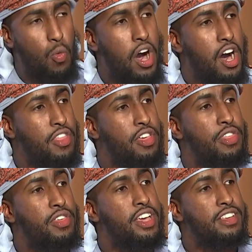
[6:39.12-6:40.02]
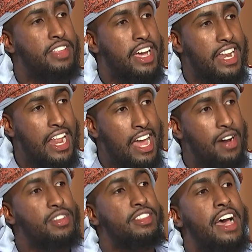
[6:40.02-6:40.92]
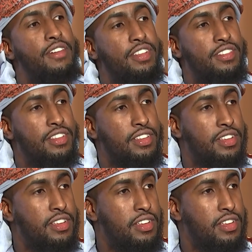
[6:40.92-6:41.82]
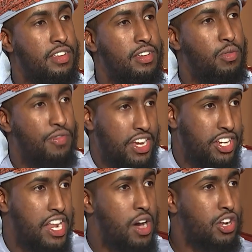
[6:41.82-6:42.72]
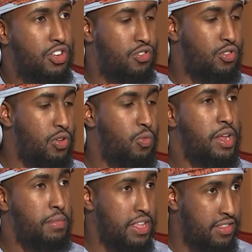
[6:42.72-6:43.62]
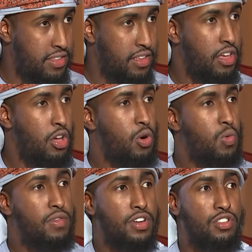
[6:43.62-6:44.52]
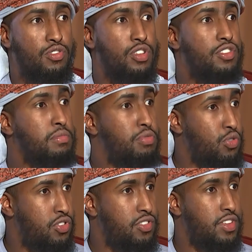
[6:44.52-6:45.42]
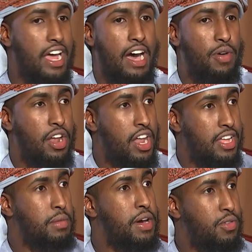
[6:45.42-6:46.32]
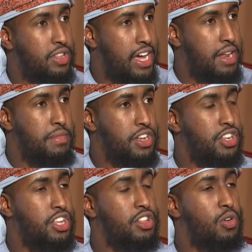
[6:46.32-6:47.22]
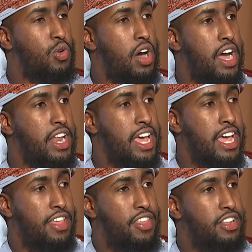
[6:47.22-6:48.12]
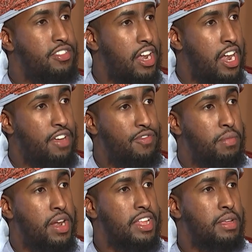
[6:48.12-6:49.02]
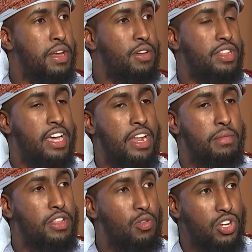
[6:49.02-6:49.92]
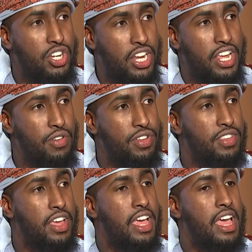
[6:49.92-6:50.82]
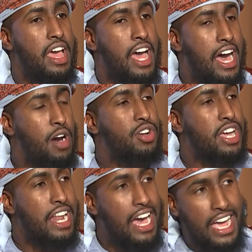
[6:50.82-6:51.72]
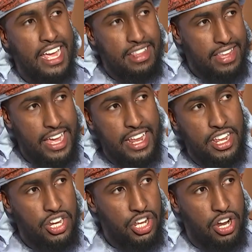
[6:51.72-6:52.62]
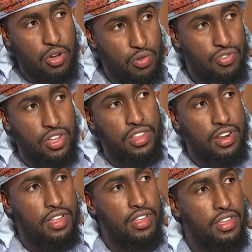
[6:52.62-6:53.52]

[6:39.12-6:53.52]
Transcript: what are the things that can allow us to have it. We've actually now understood what it means. We've understood its importance and how Allah Tabaraka wa Ta'ala mentioned it in the Quran, and that it's a light from Allah Tabaraka wa Ta'ala. But the question here is, how can I attain Inshirah as-Sadr?